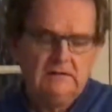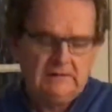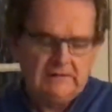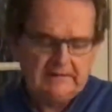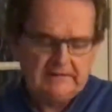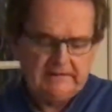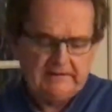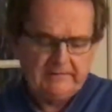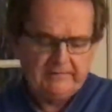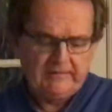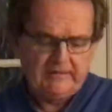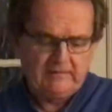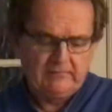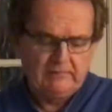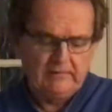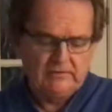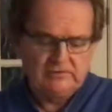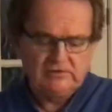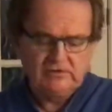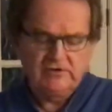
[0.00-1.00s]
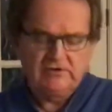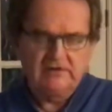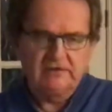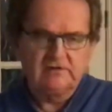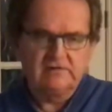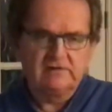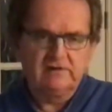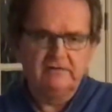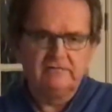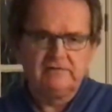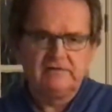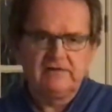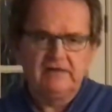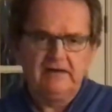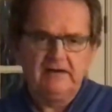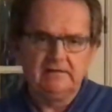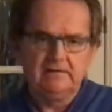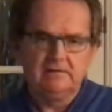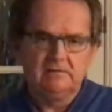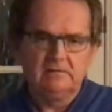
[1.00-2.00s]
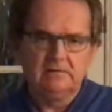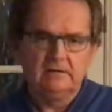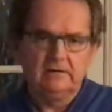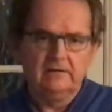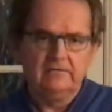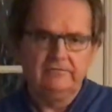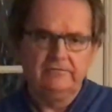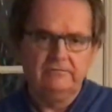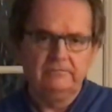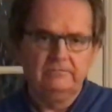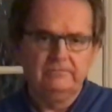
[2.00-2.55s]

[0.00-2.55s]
and most of the things I've said I've